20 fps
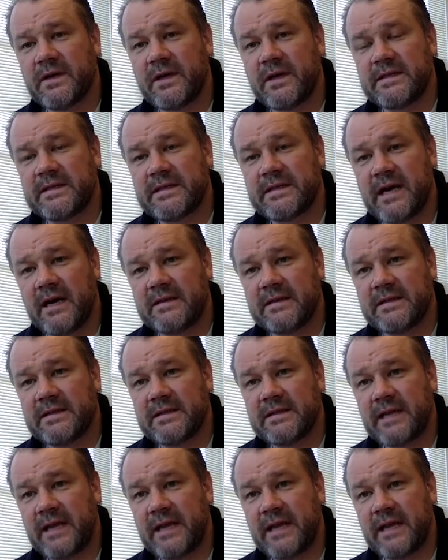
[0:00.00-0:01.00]
going to start to
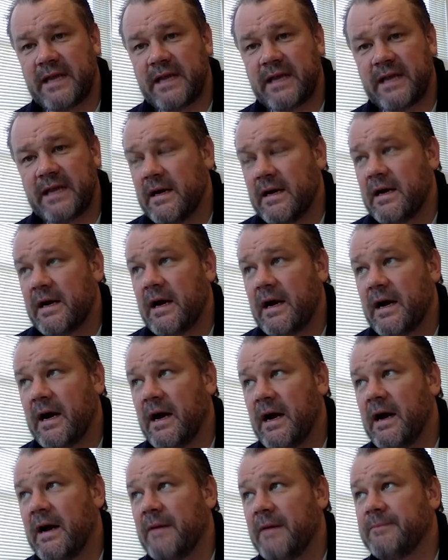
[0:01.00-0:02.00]
see
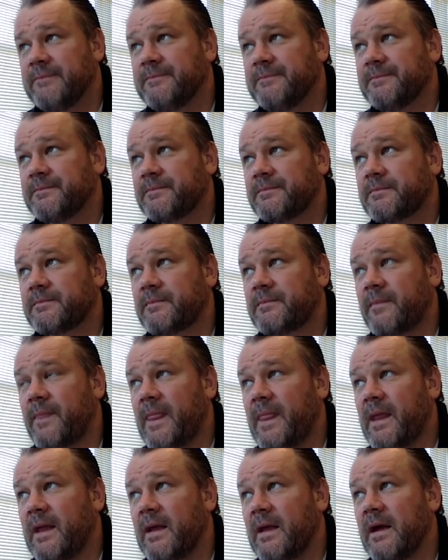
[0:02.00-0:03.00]
um,
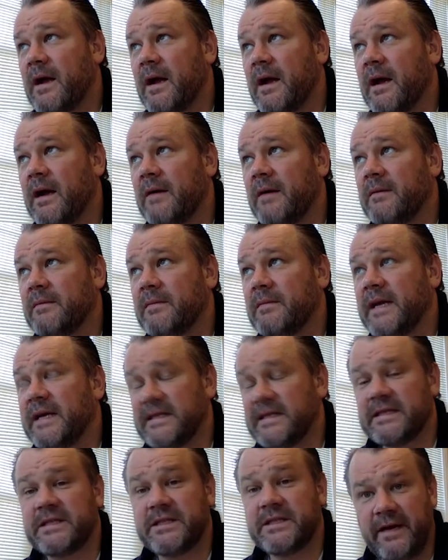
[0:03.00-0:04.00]
um,
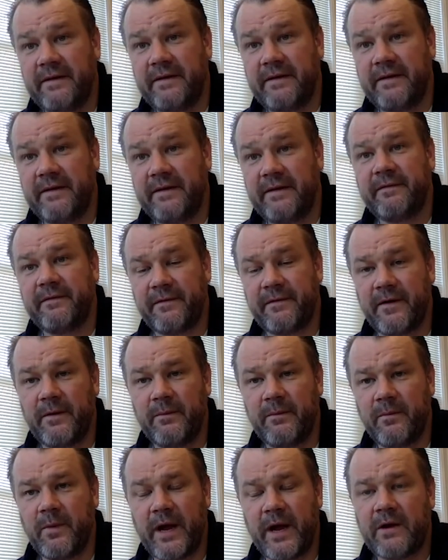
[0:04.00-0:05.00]
is a shift from
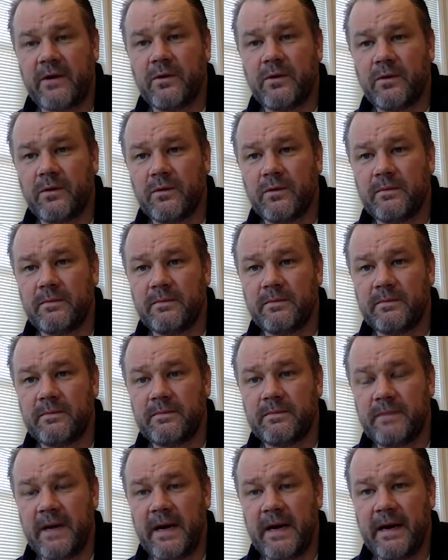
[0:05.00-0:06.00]
what I call
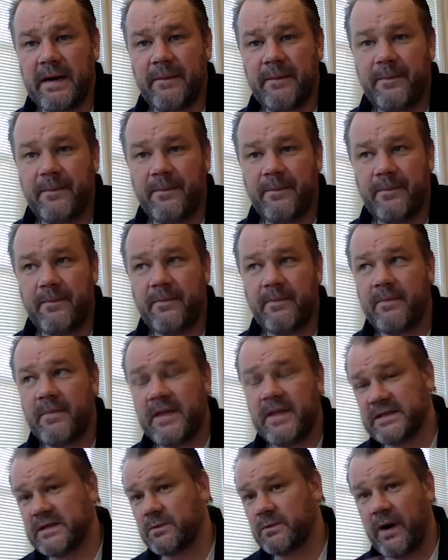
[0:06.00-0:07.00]
um,
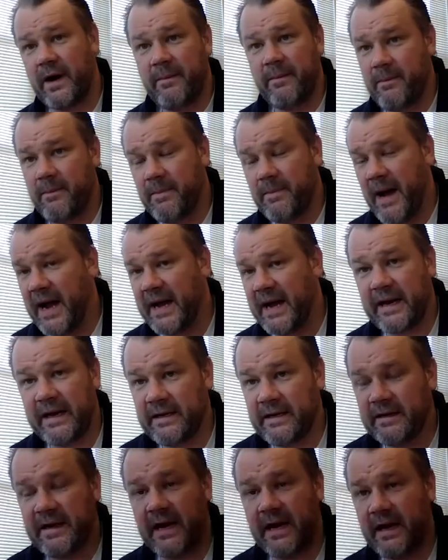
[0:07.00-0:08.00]
this is why I'm backing
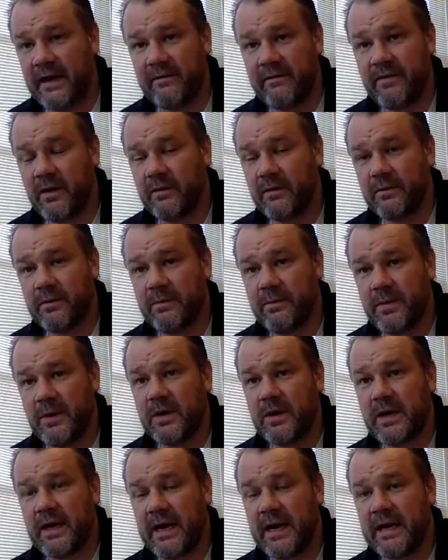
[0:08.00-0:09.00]
and getting involved with
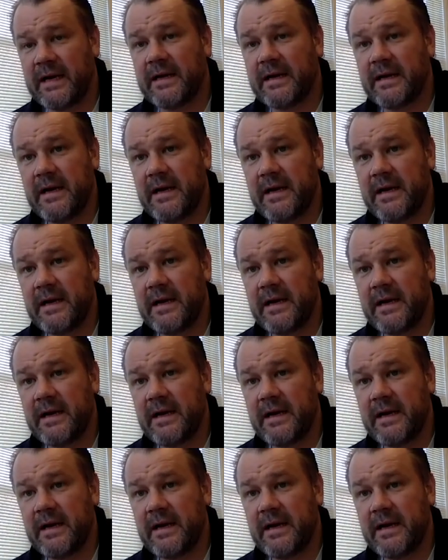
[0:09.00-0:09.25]
Booklick